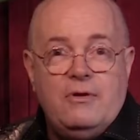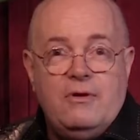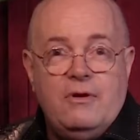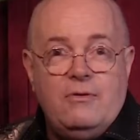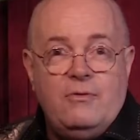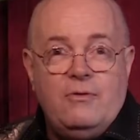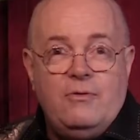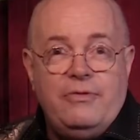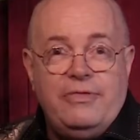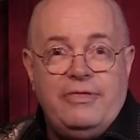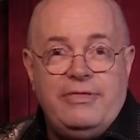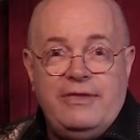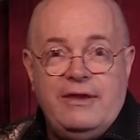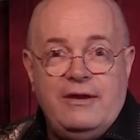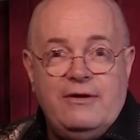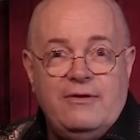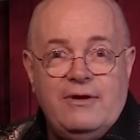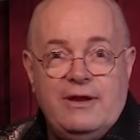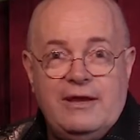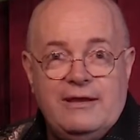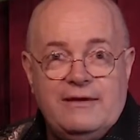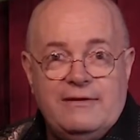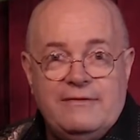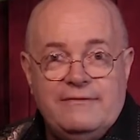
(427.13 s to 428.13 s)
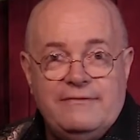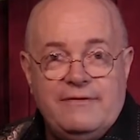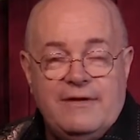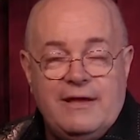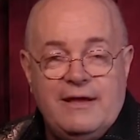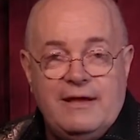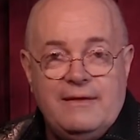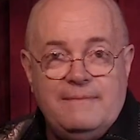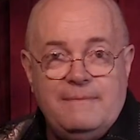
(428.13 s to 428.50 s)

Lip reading: your whole theory of